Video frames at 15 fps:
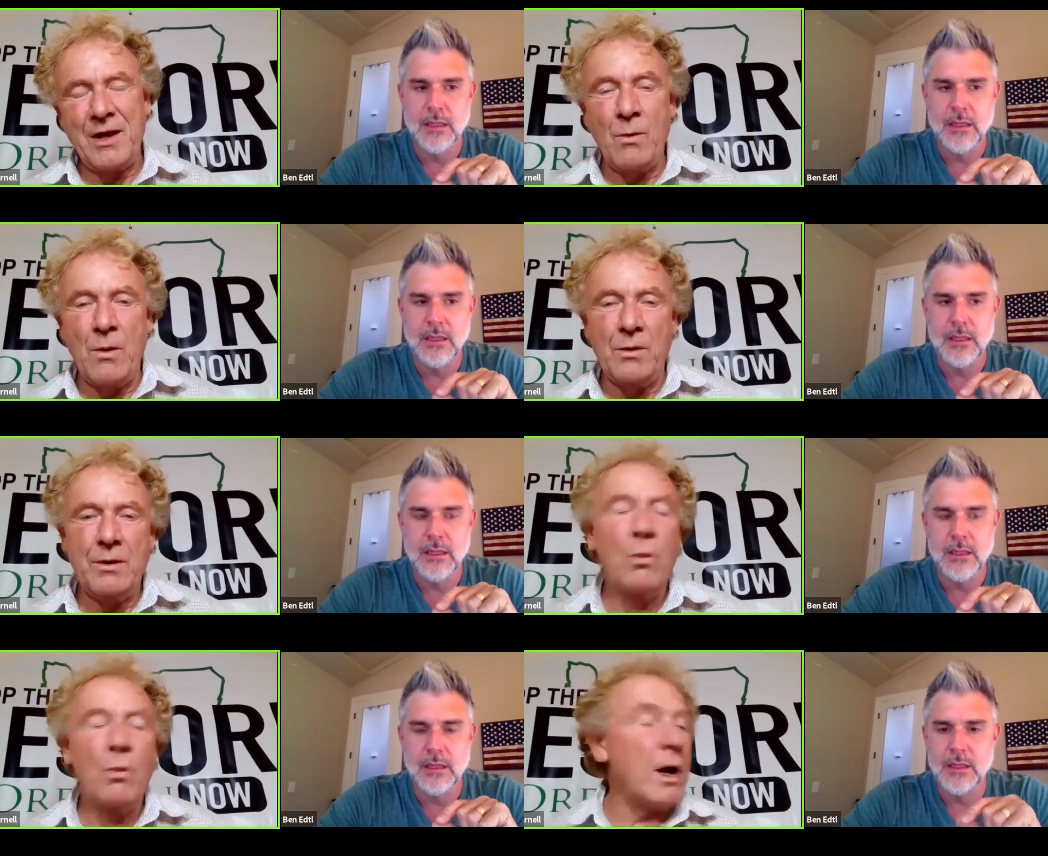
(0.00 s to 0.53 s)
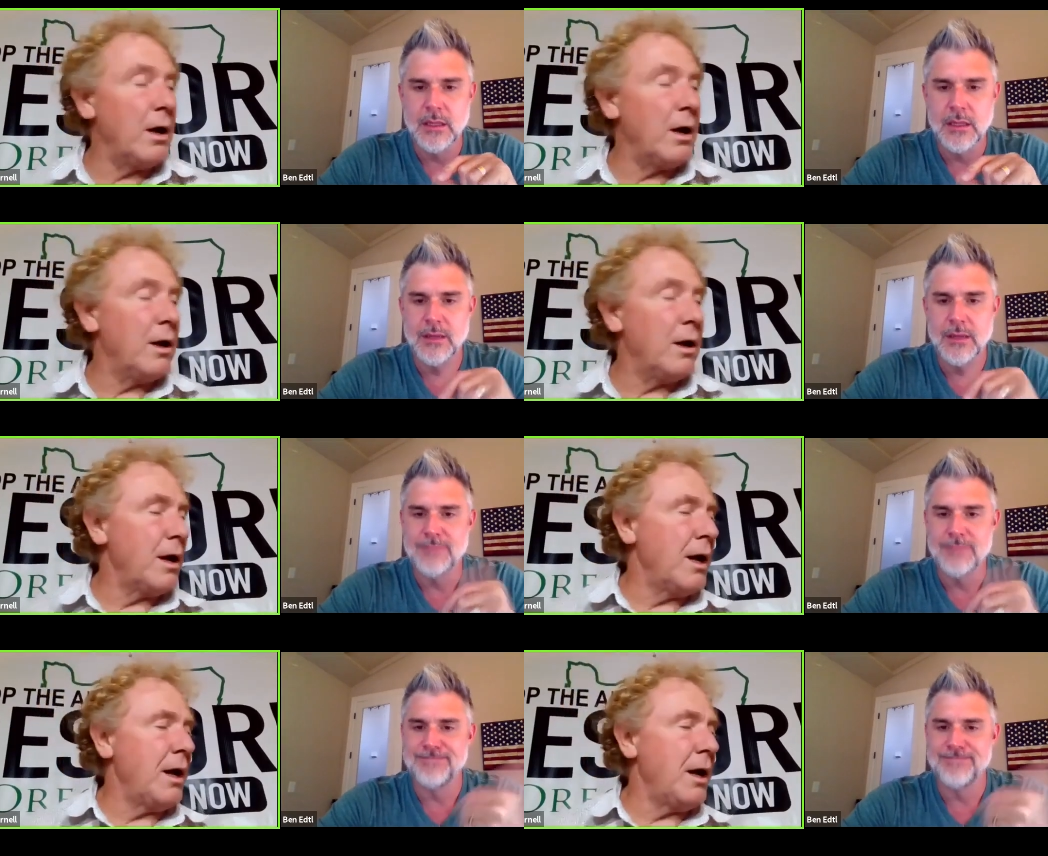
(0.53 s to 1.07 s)
Speaker 1: won't. Well,
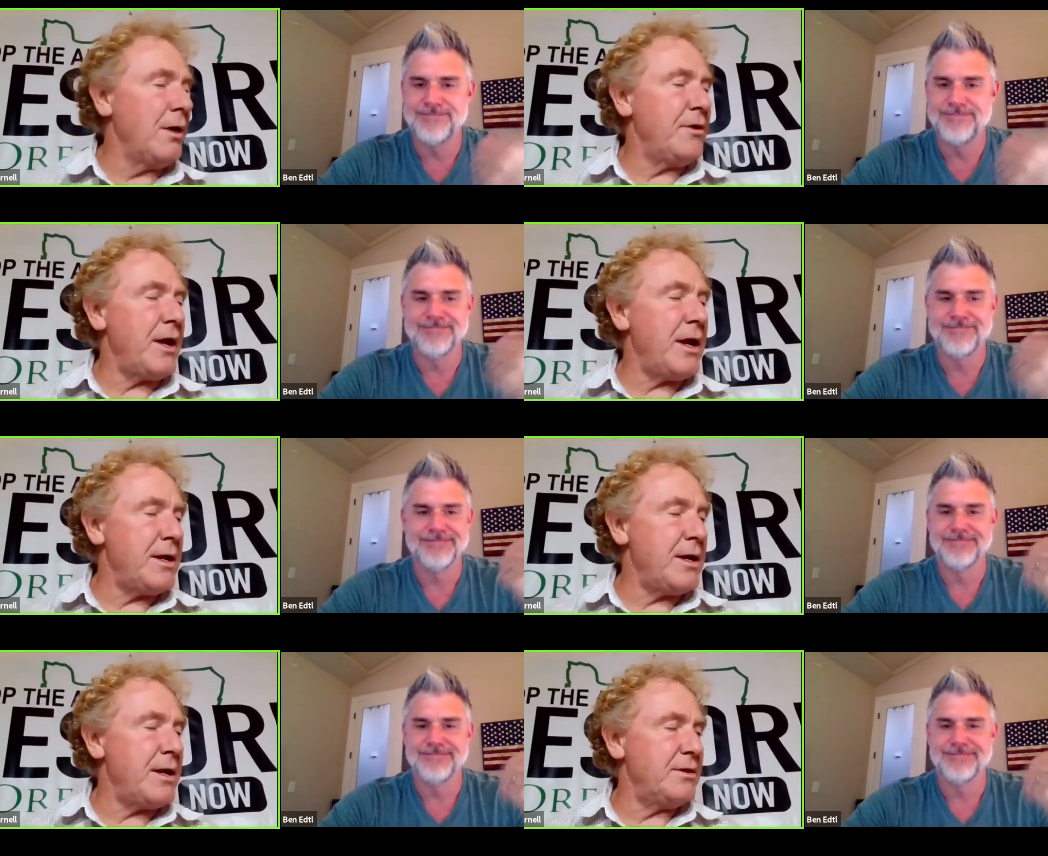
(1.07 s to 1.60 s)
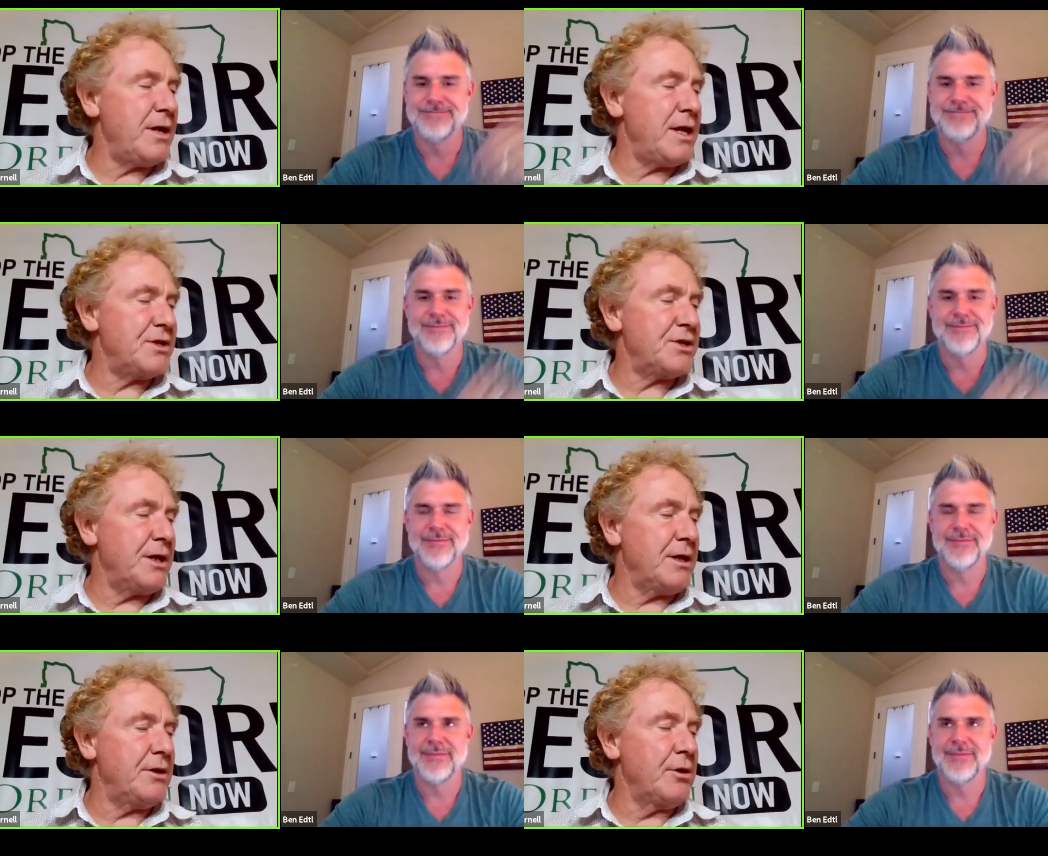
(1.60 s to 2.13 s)
uh, they they
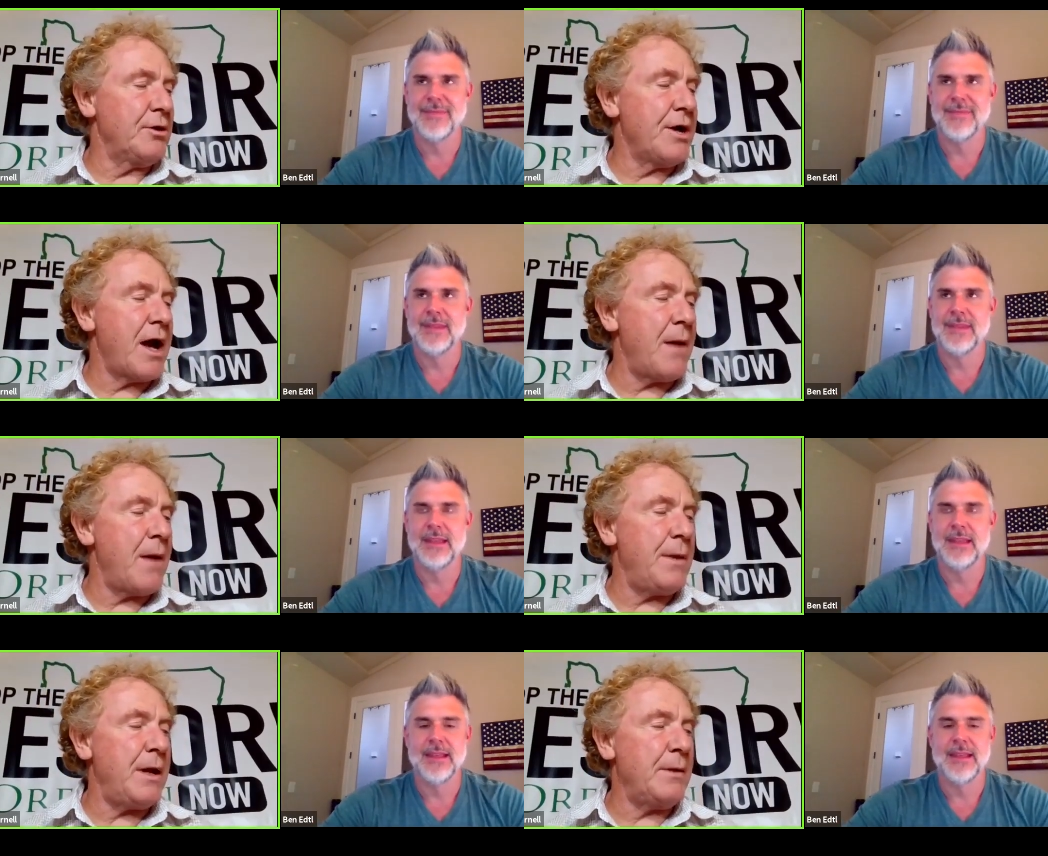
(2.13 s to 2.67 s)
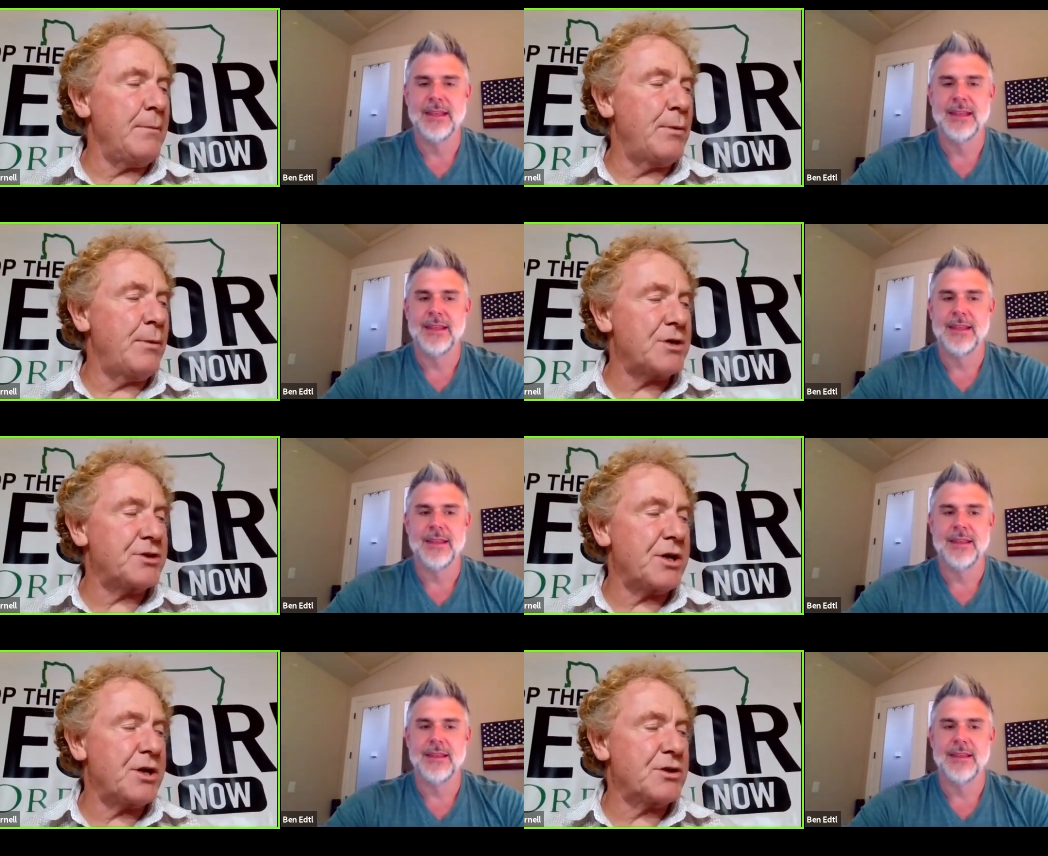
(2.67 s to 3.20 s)
said they're not being
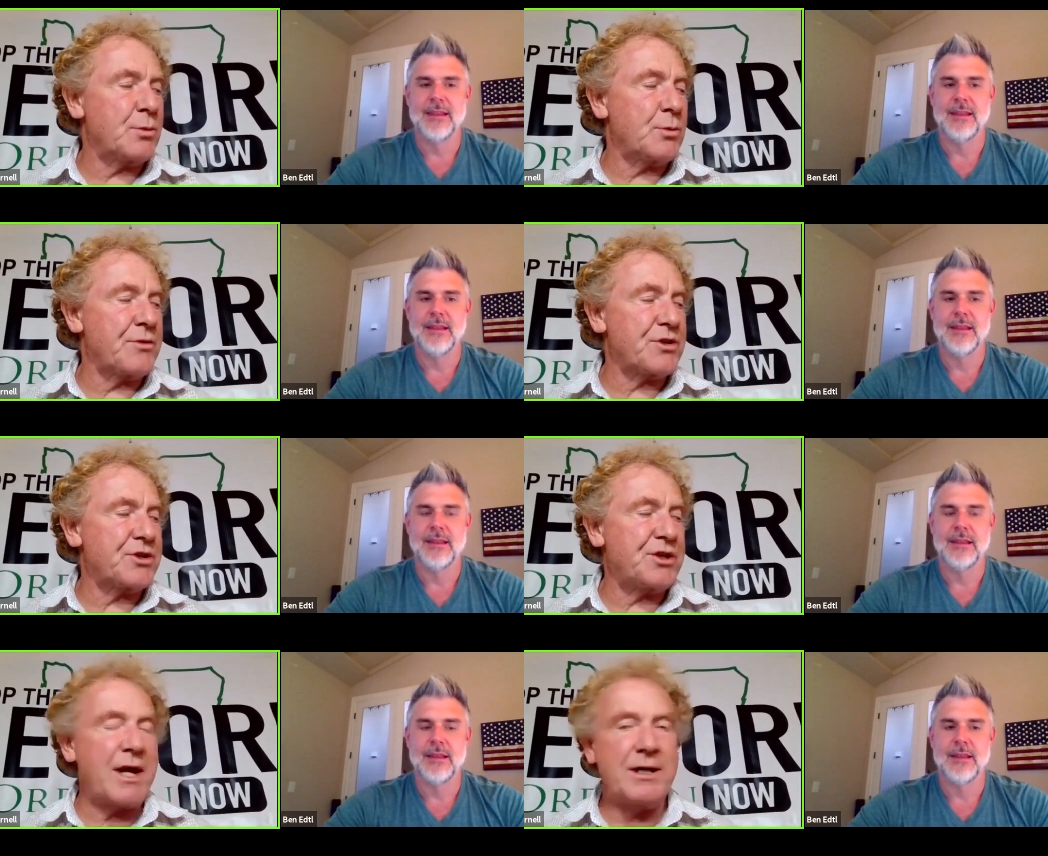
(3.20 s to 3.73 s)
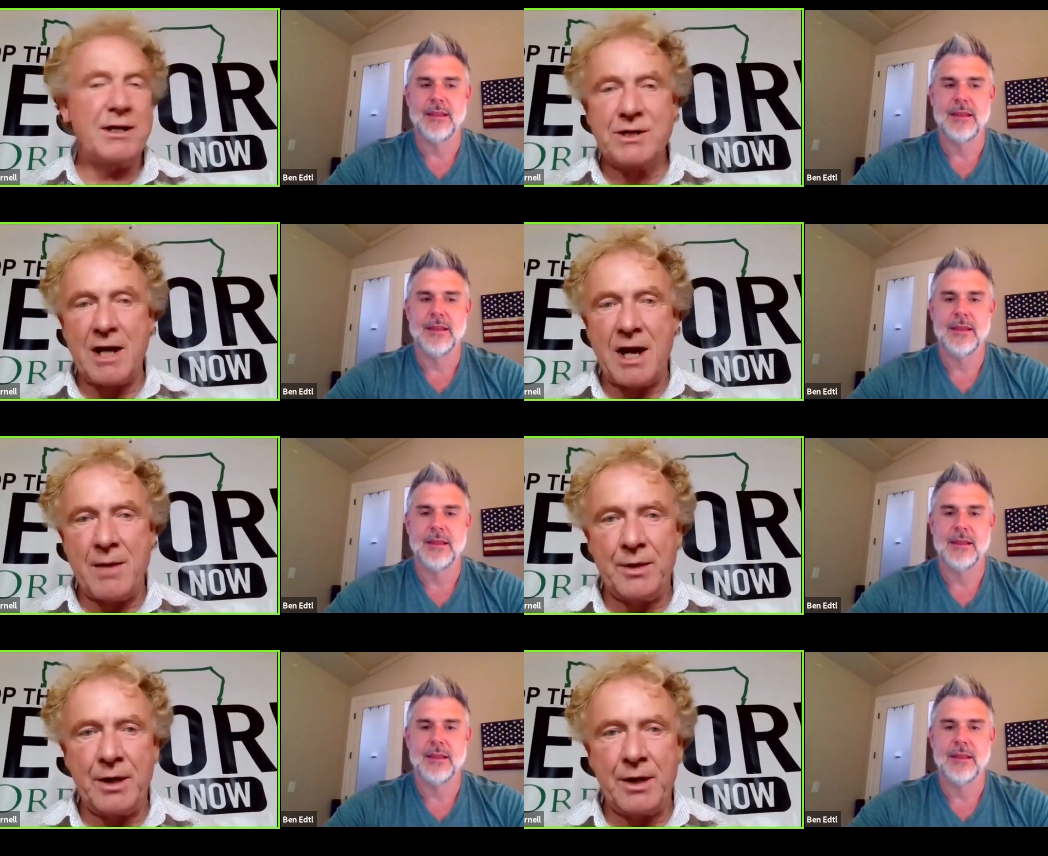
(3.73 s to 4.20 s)
processed with a stated time.